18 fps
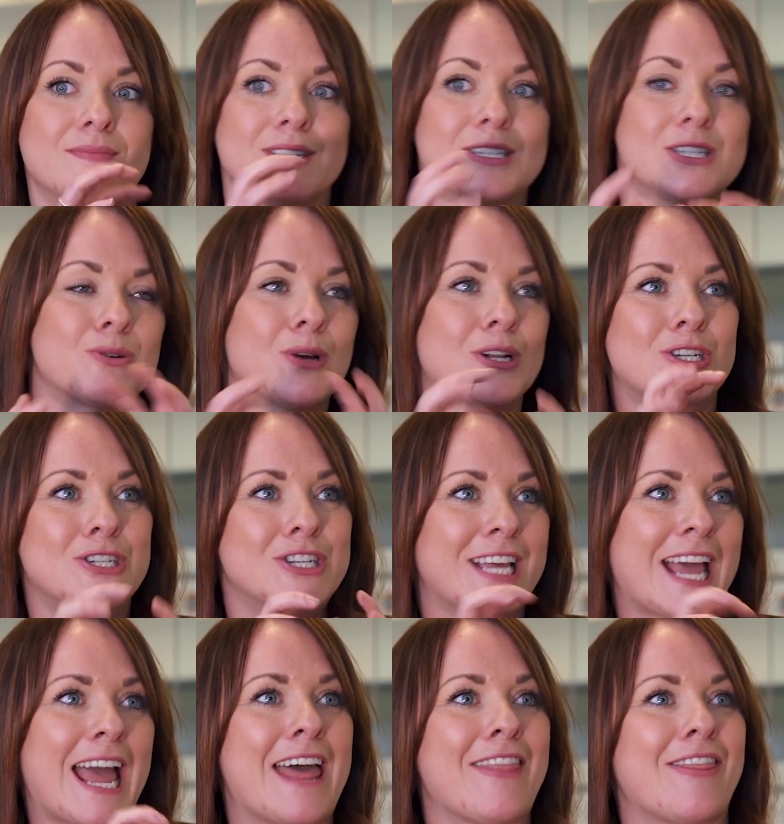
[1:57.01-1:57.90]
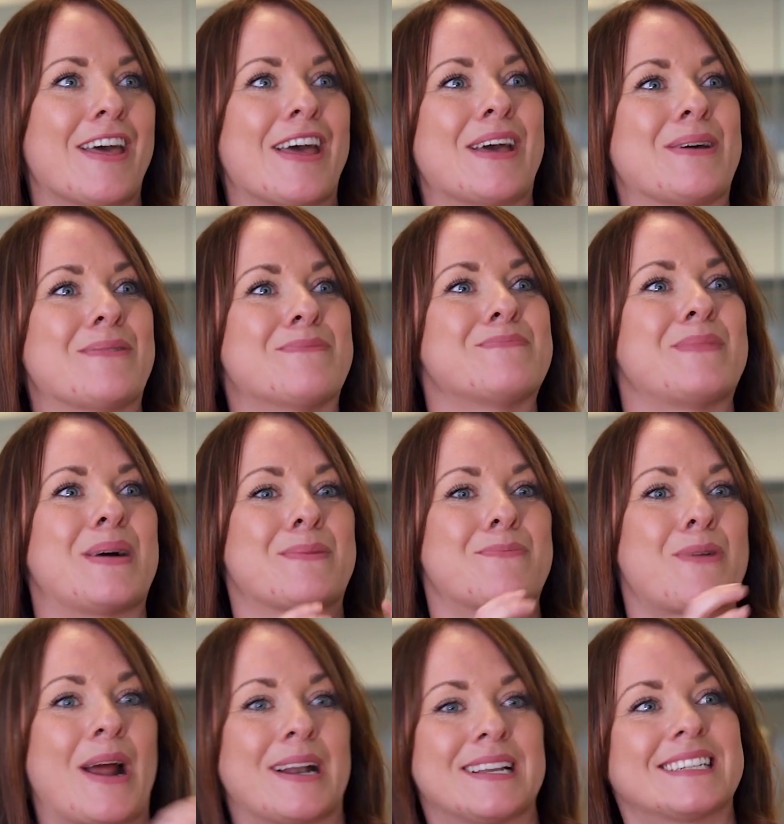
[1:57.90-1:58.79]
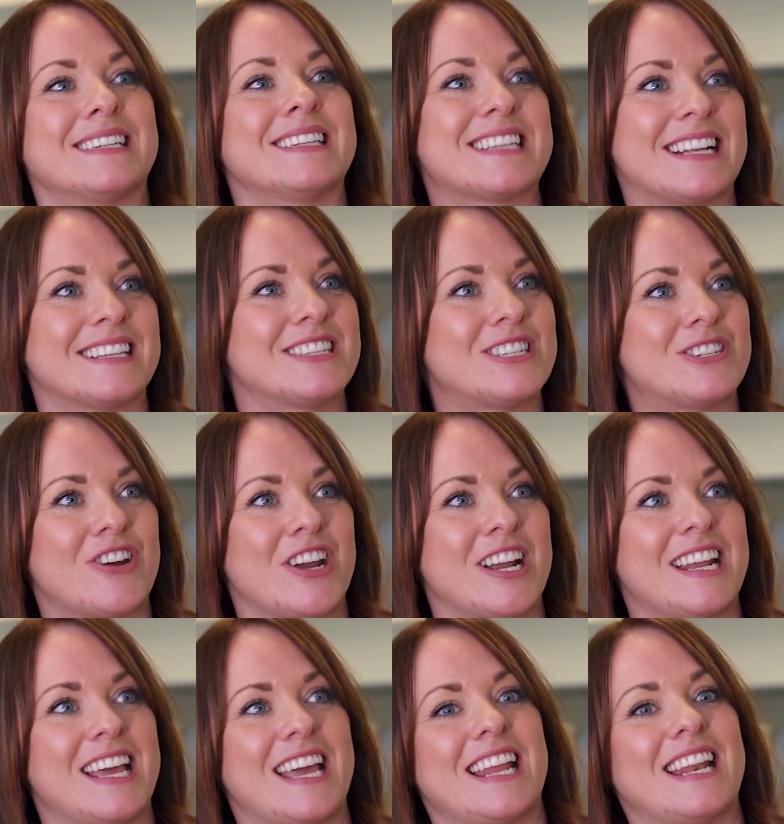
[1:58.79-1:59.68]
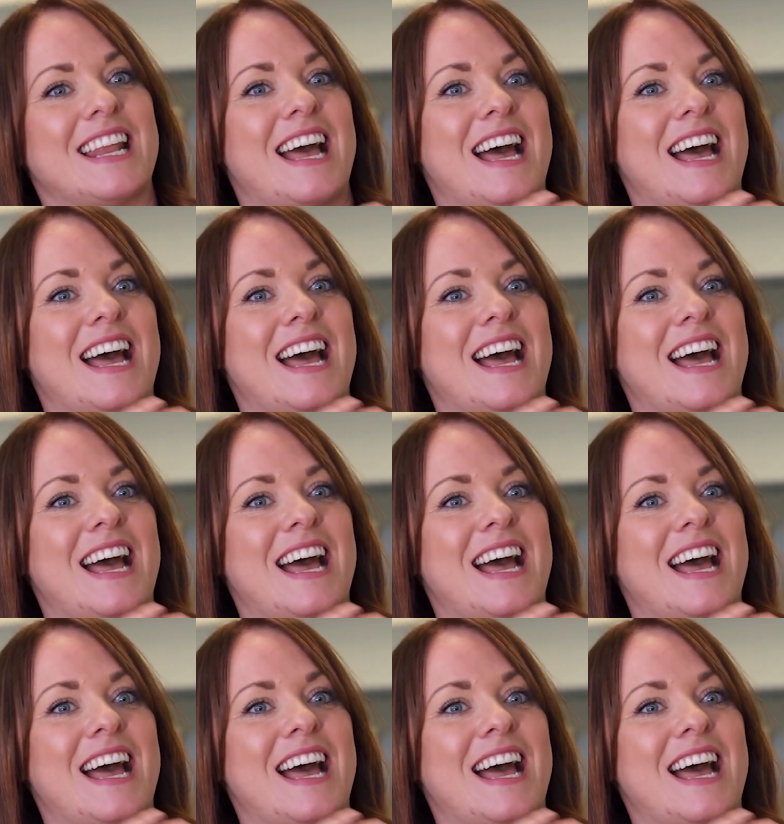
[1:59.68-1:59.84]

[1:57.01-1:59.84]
squidged together my practical dance training